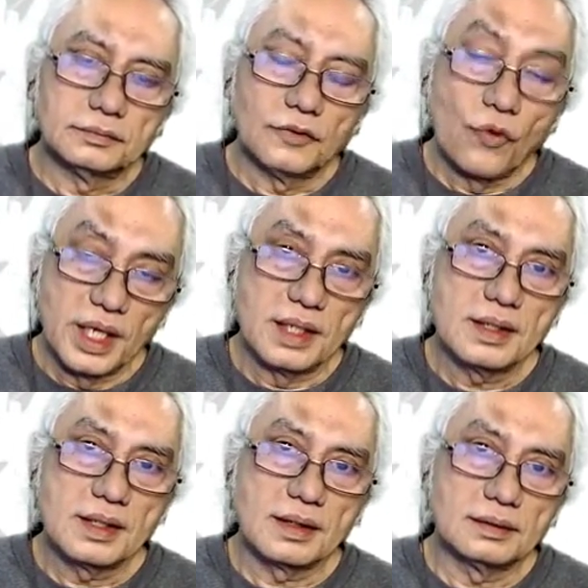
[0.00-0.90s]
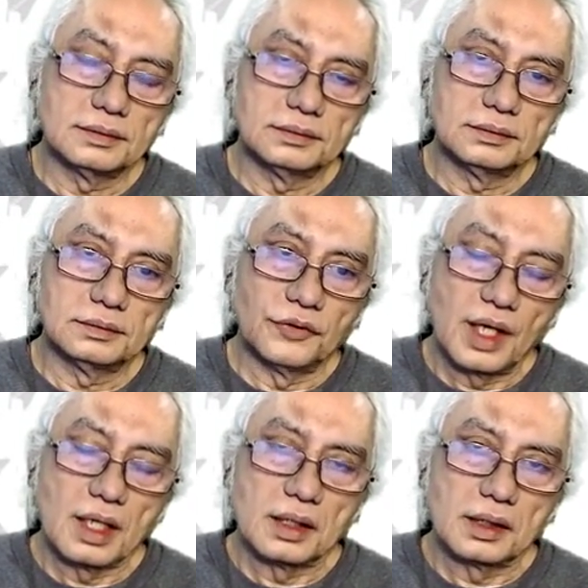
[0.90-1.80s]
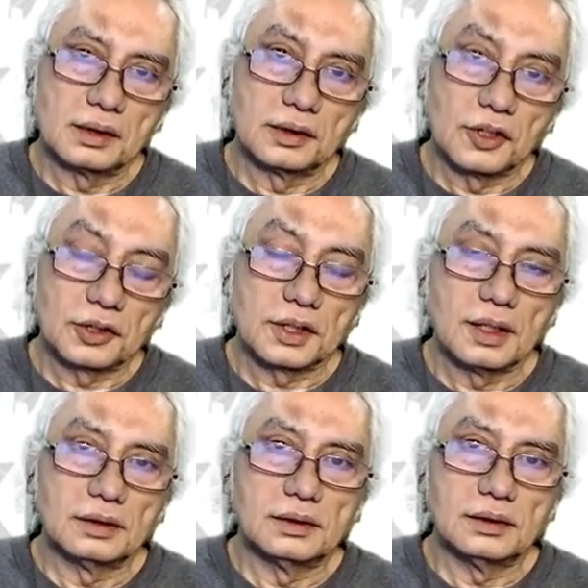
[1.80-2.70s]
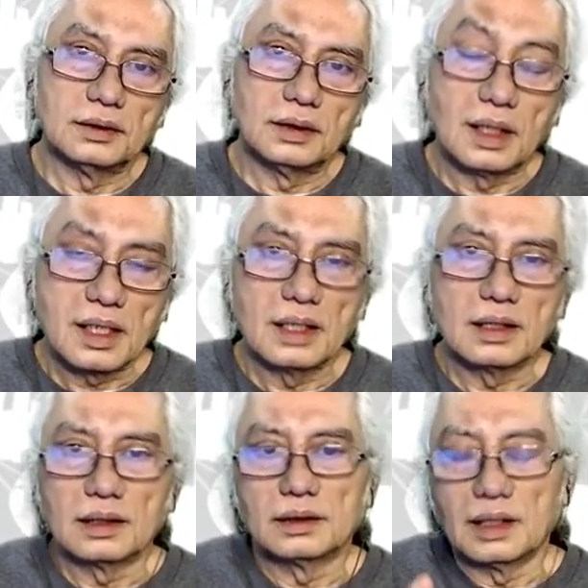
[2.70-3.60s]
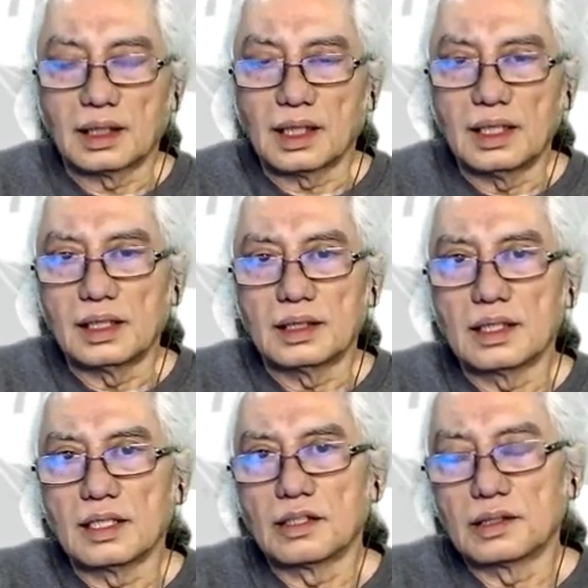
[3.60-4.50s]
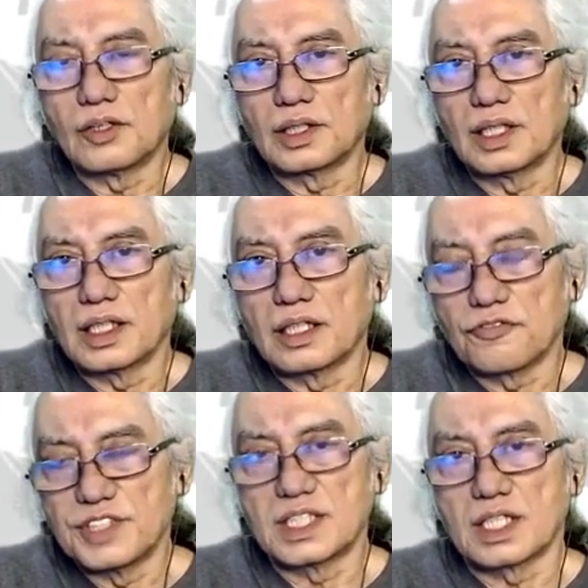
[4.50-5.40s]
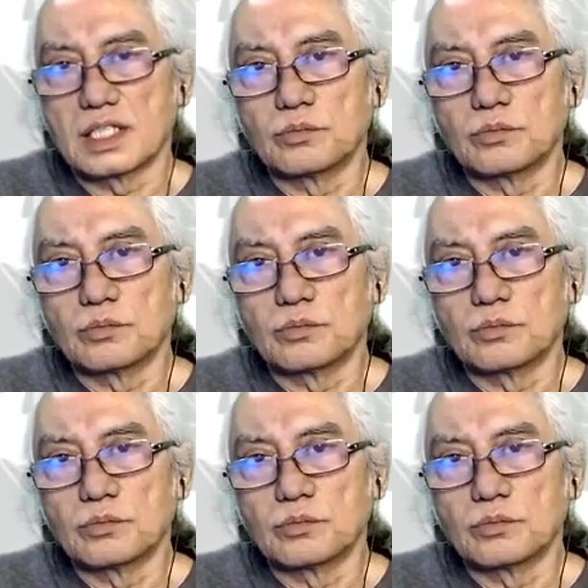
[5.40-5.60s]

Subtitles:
we are not really only a physical